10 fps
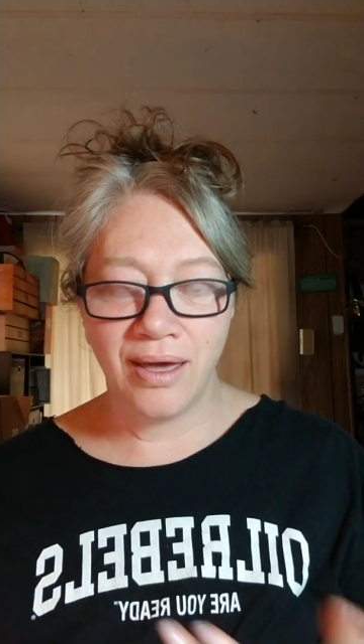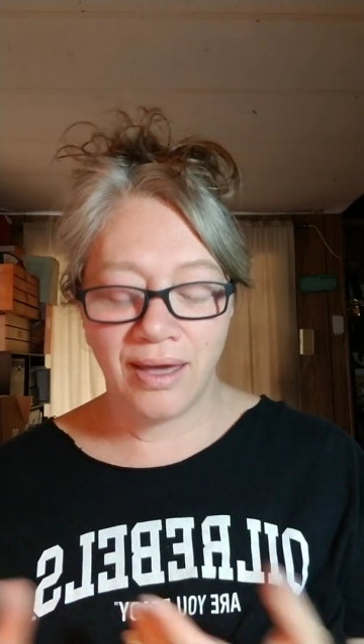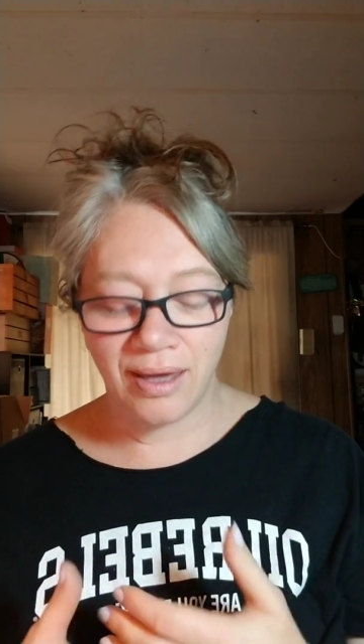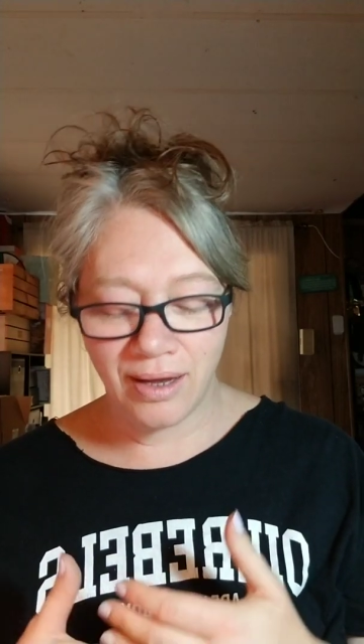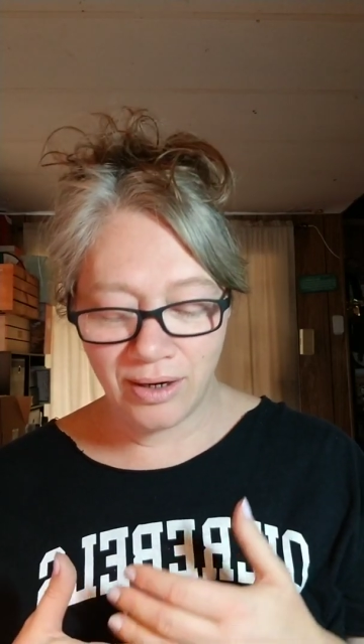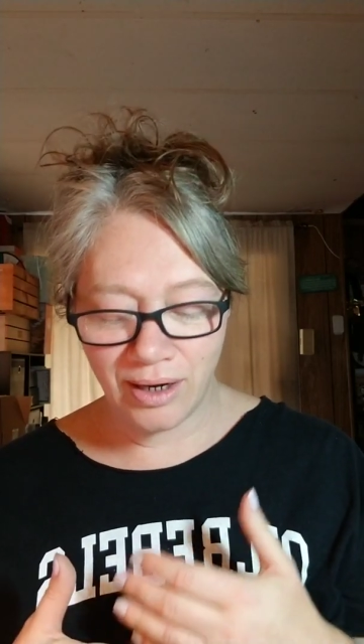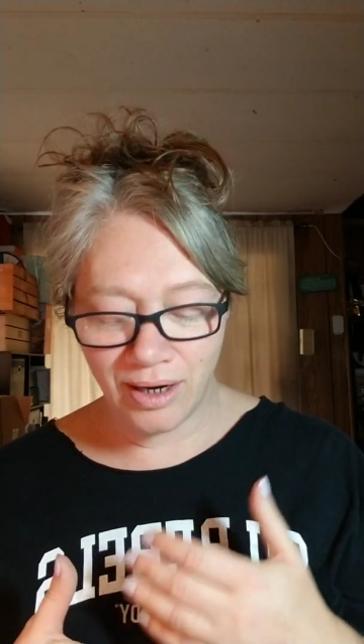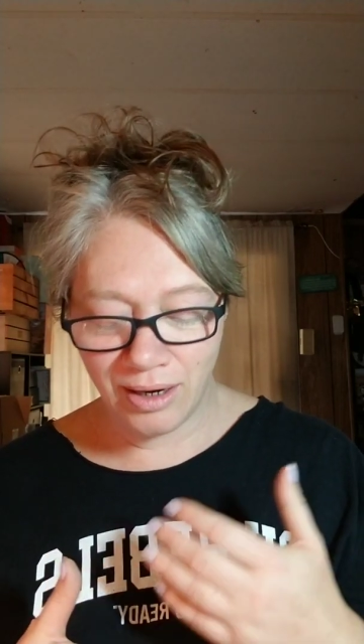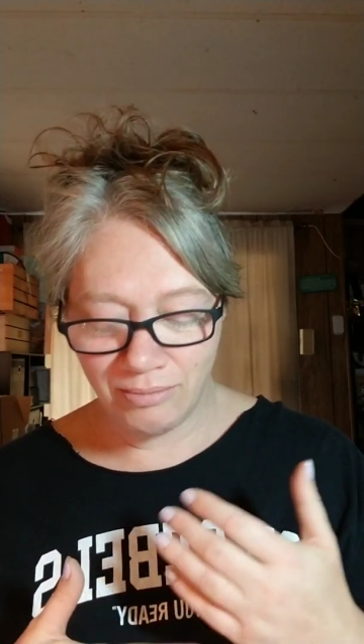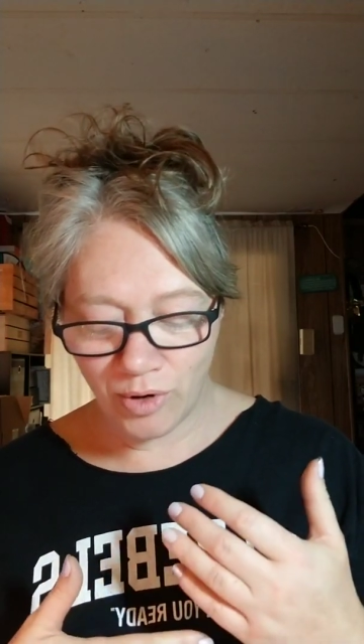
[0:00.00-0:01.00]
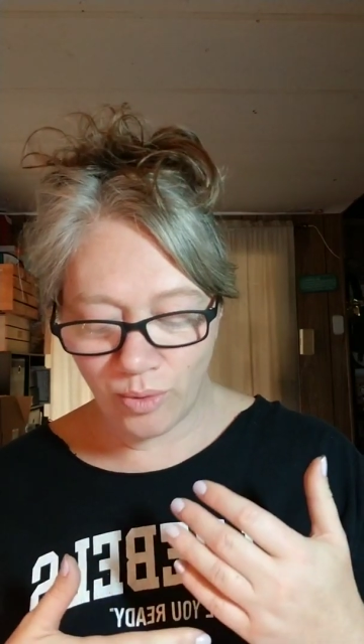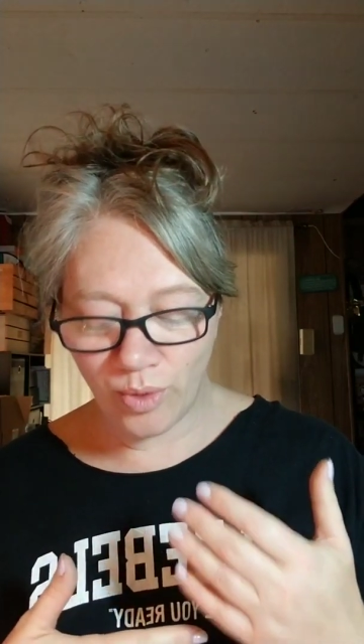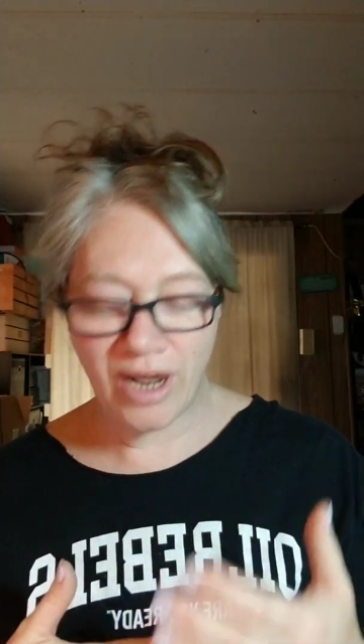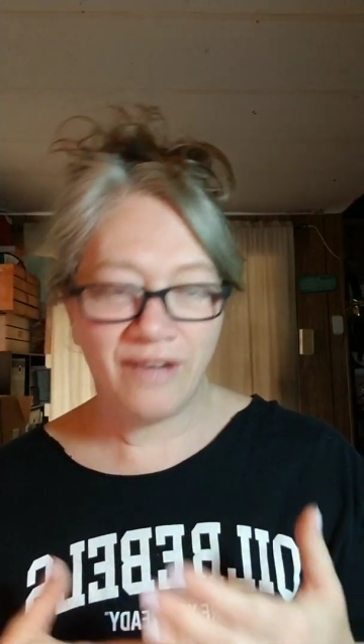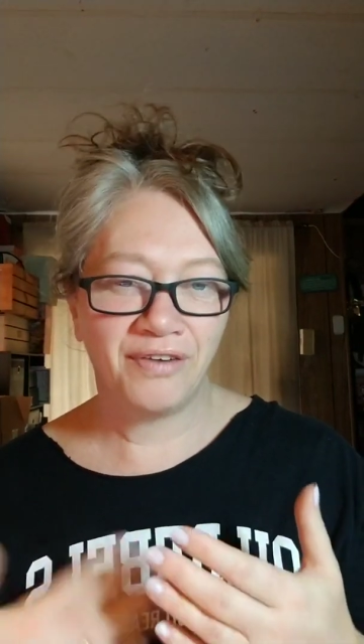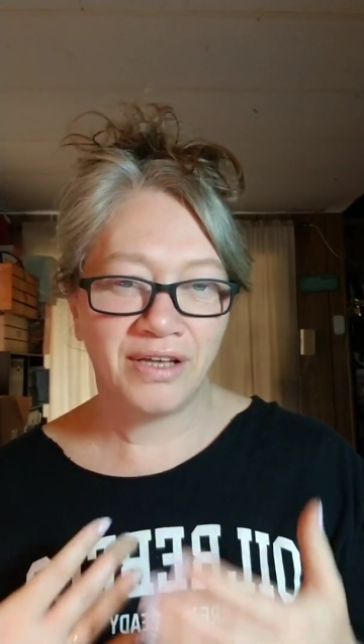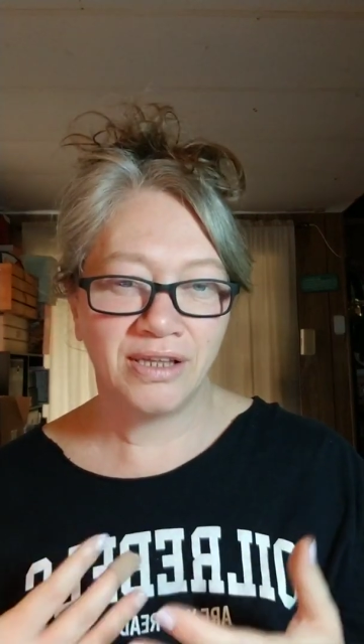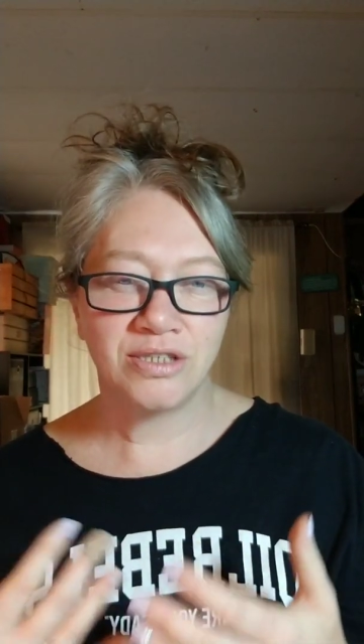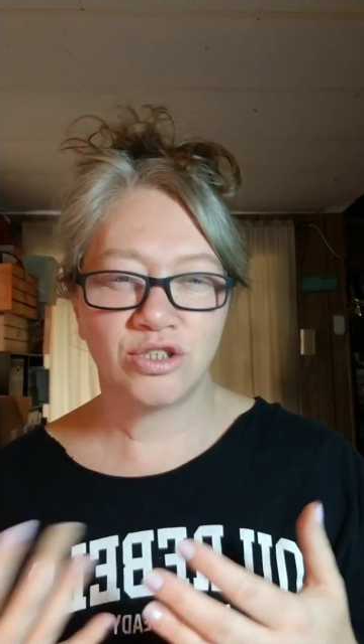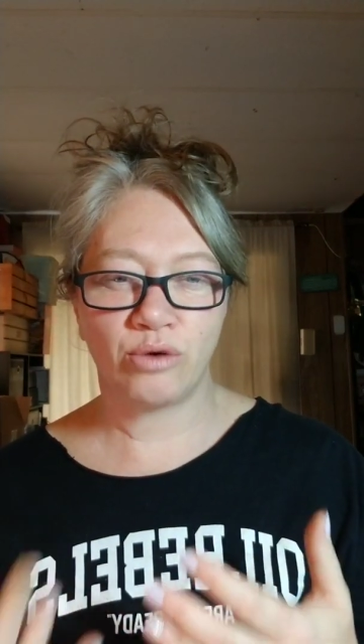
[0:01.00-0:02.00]
And when I
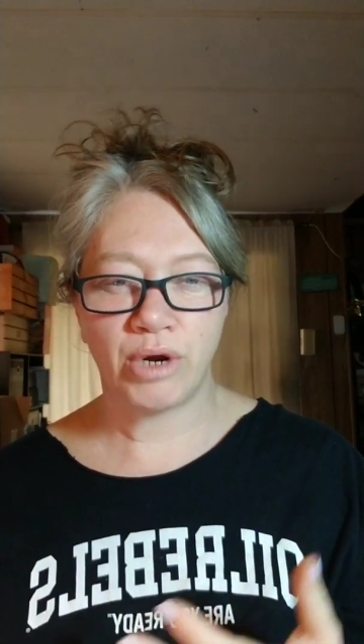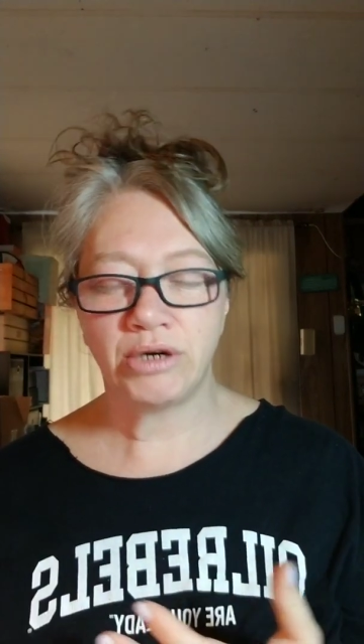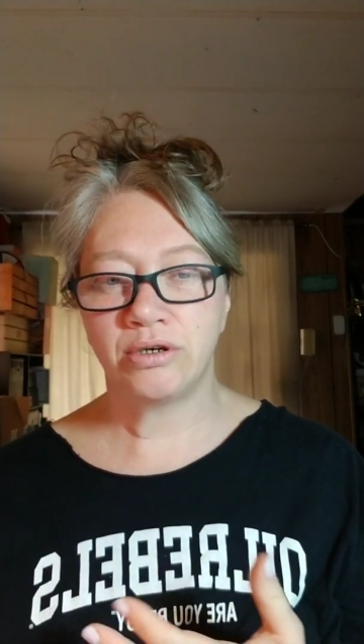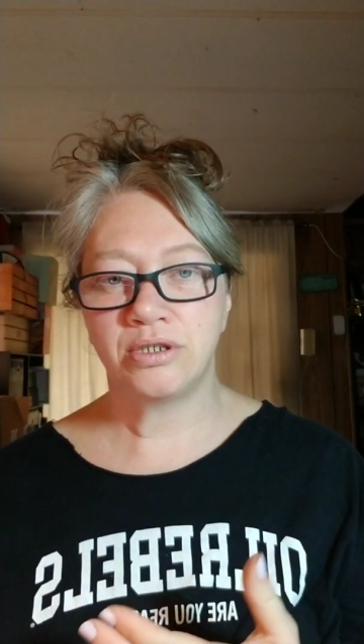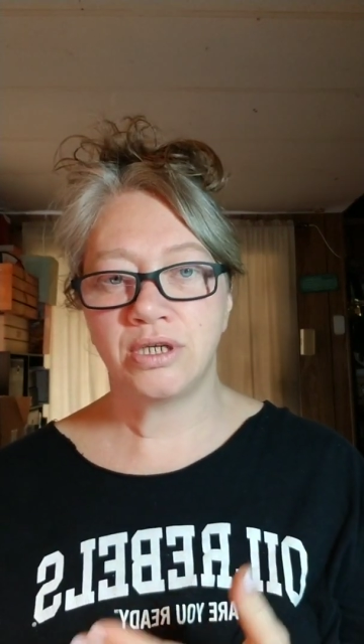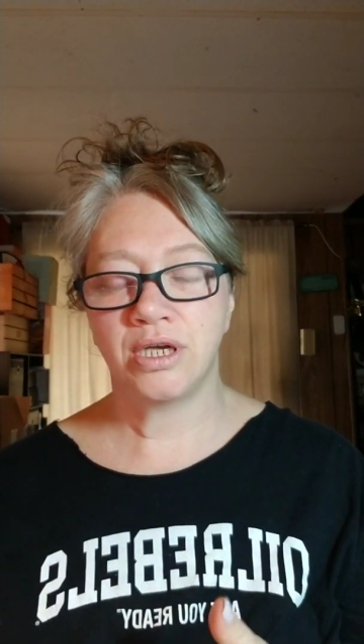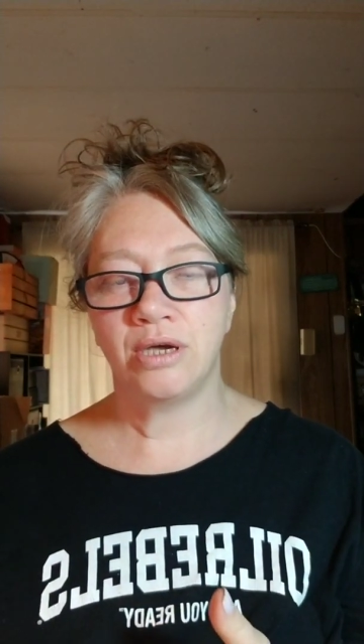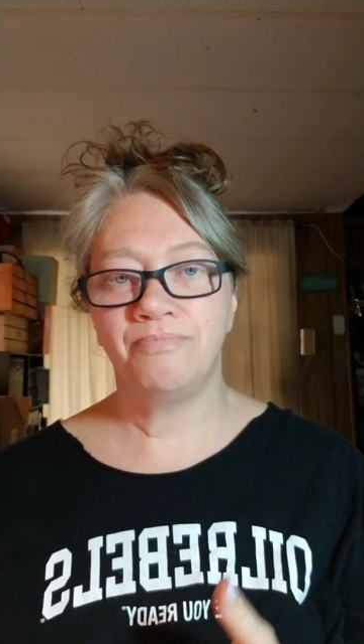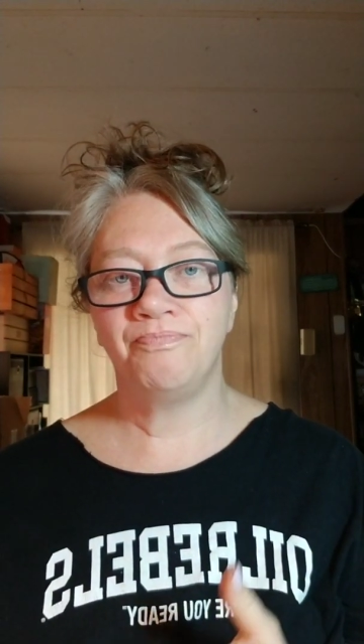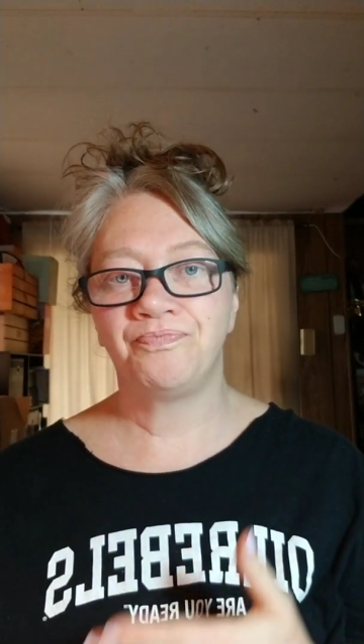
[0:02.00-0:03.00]
finally surrendered to Him,